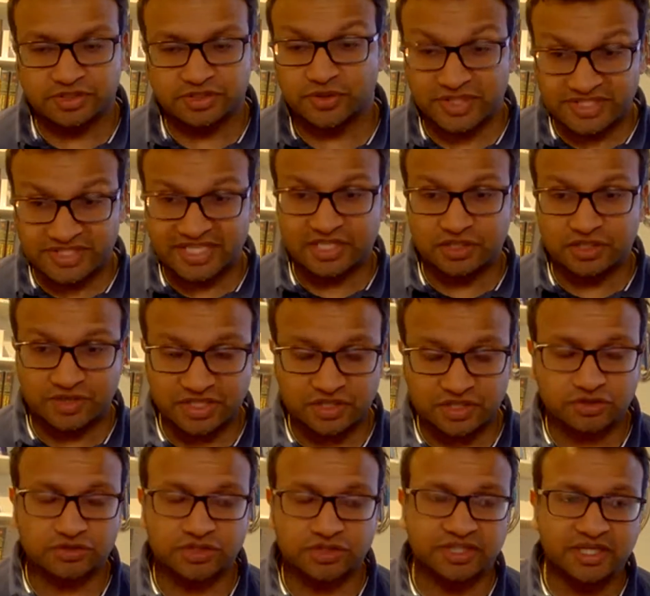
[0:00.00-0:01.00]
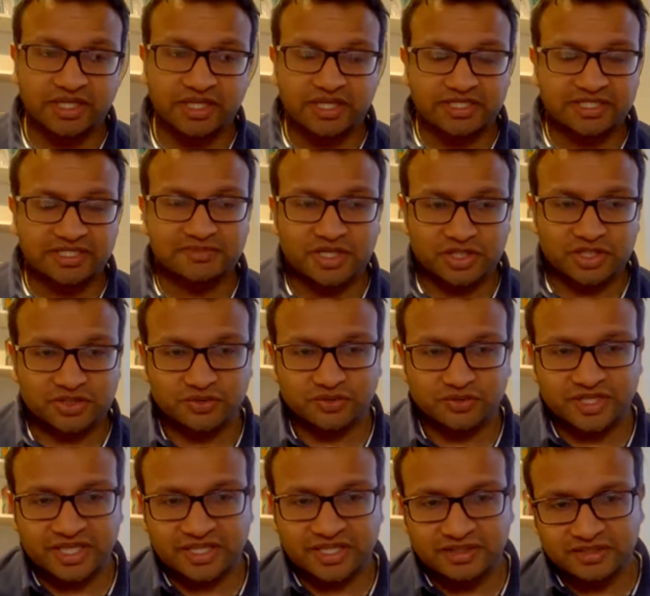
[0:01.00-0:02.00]
doing the data entry to make
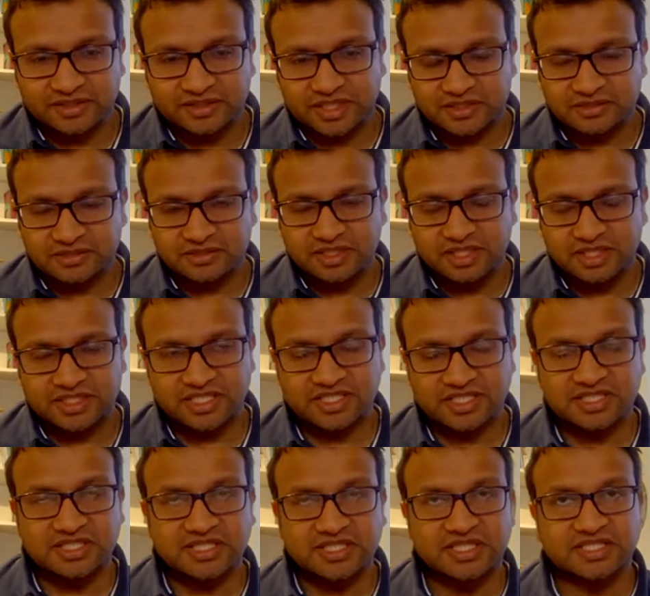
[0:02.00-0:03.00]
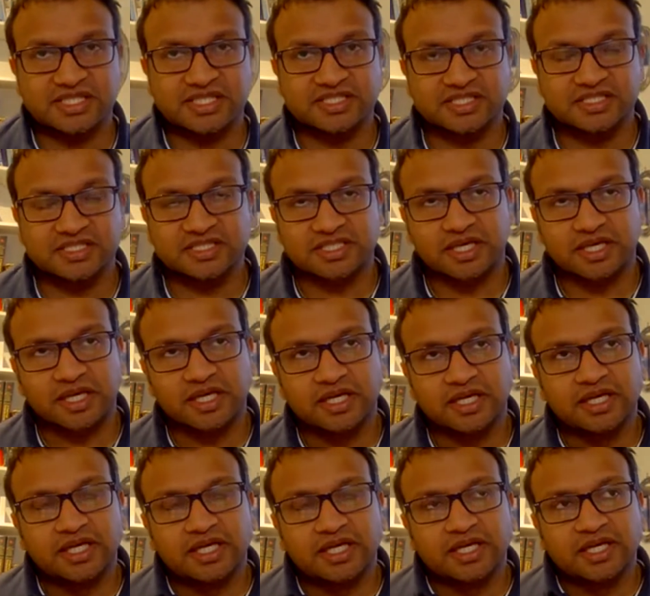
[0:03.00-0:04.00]
sure it doesn't
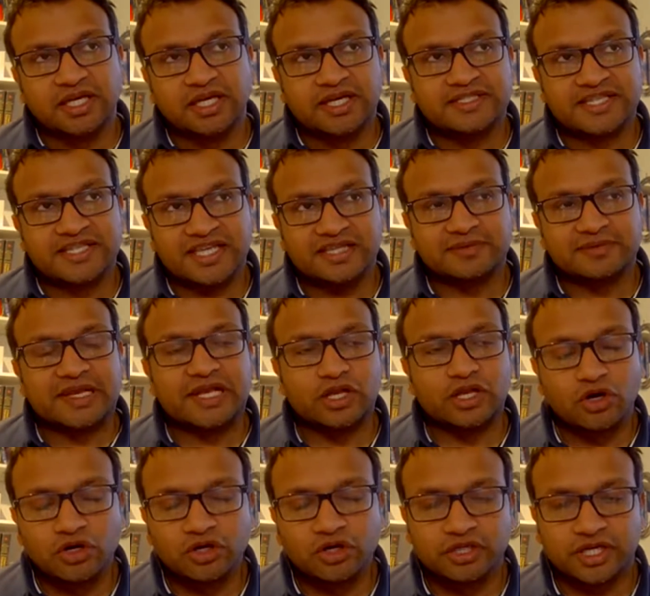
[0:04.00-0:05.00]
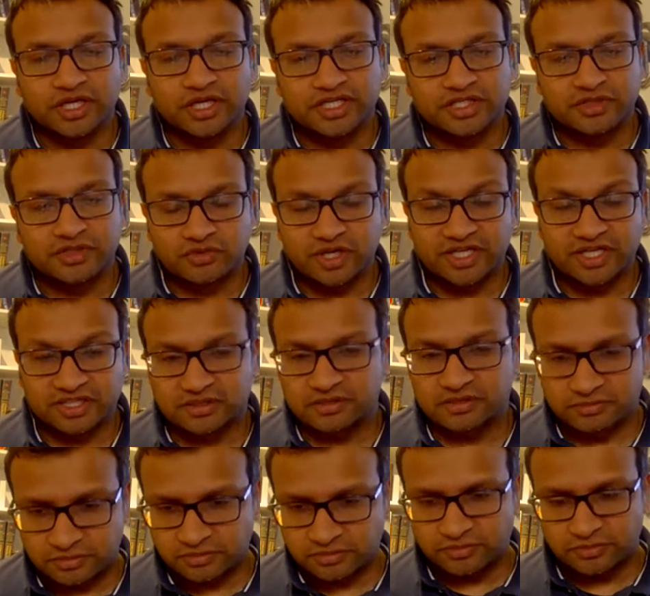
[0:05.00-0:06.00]
take them any longer to
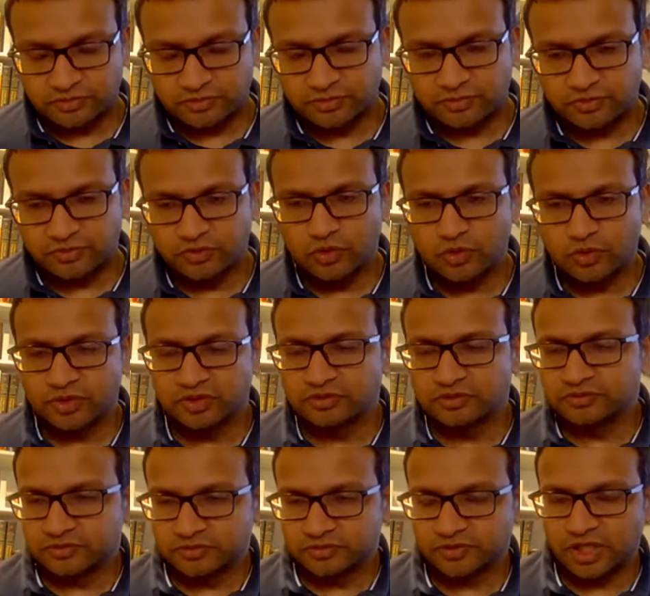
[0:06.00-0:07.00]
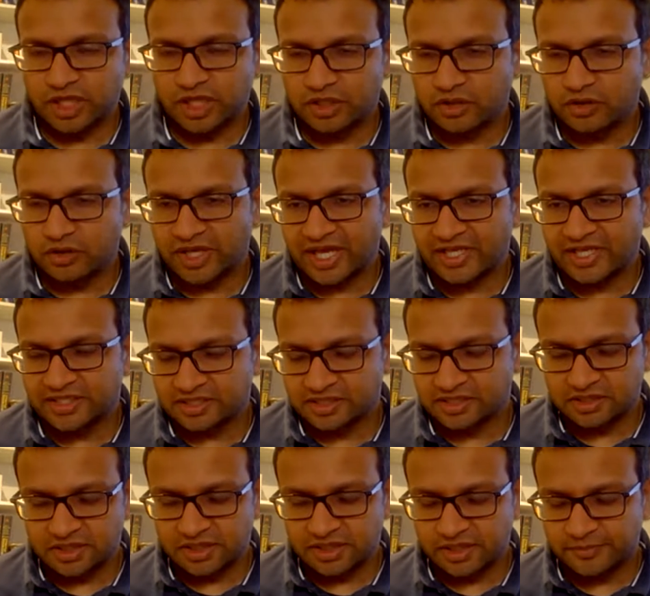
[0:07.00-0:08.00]
write formal
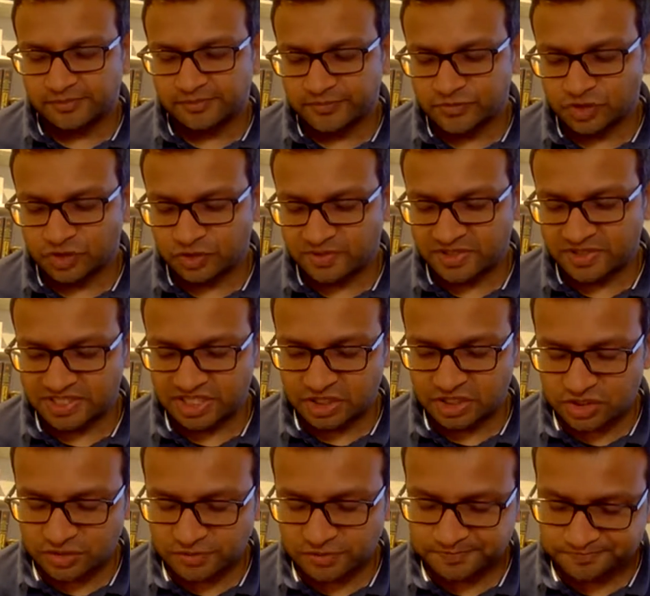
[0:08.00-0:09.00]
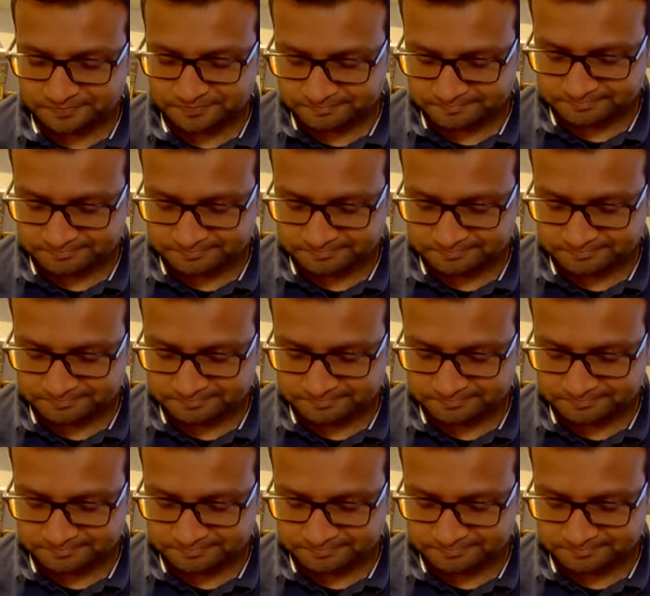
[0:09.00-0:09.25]
longhand documentation.